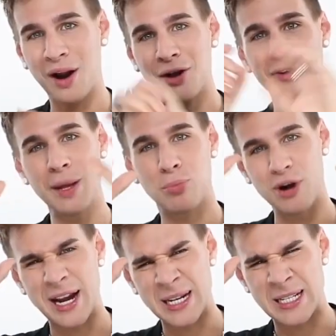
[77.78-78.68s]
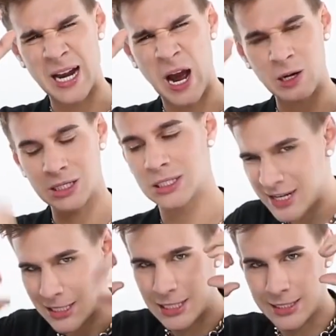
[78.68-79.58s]
gonna really break it down,
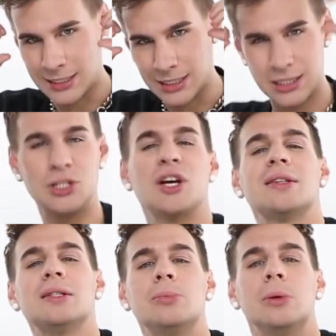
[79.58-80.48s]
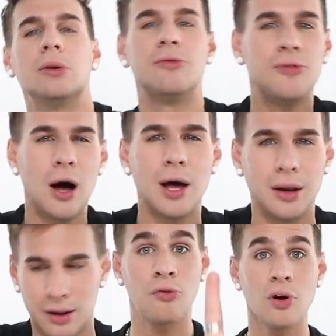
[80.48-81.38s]
make it easy, digestible,
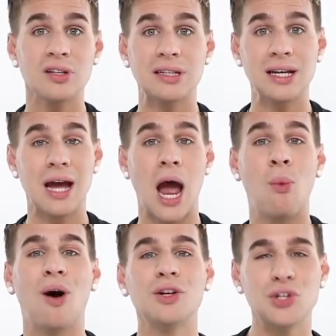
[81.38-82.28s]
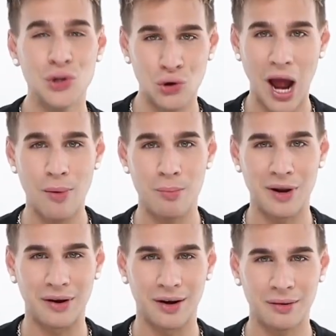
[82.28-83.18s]
fun. Firstly, I want you to grab a
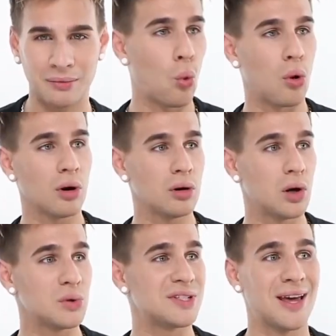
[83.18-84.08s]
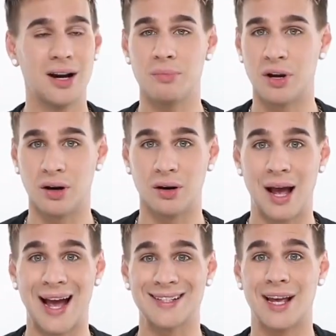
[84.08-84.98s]
mirror or go stand in a mirror
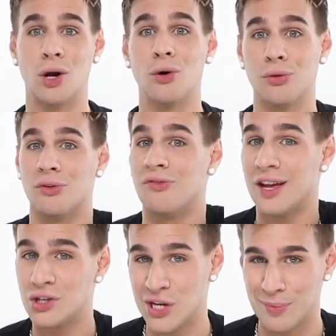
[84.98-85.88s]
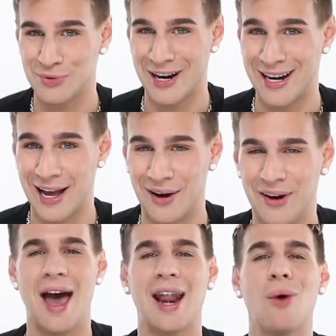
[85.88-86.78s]
as I go through the face shapes right
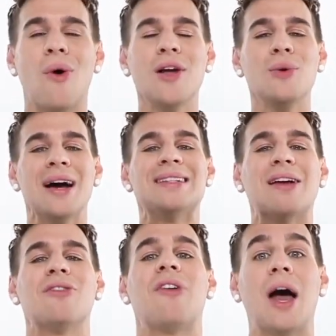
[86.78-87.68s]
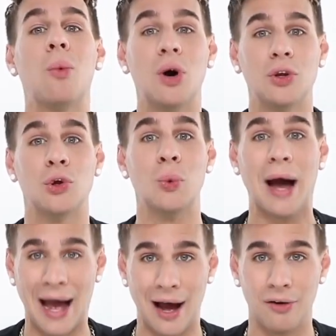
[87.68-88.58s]
now. And I want you to identify what you
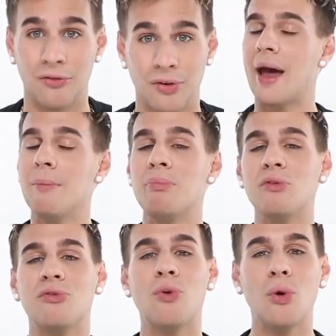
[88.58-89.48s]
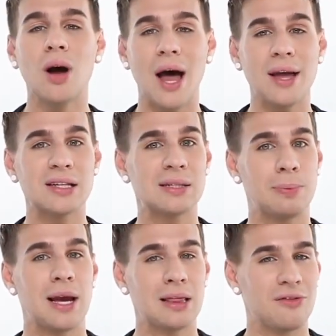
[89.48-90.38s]
have. And before I
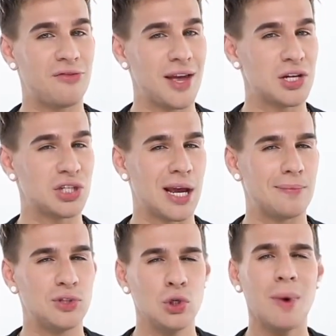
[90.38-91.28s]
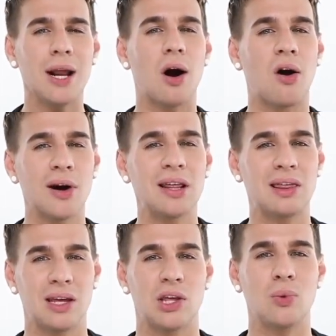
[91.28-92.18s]
explain the face shapes, you might already
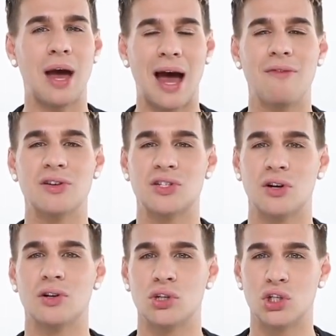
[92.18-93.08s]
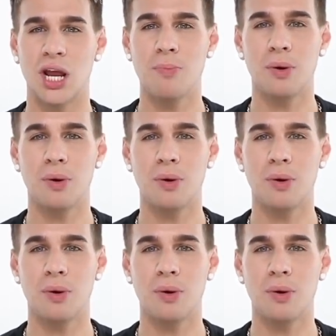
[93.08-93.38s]
think you have a certain shape,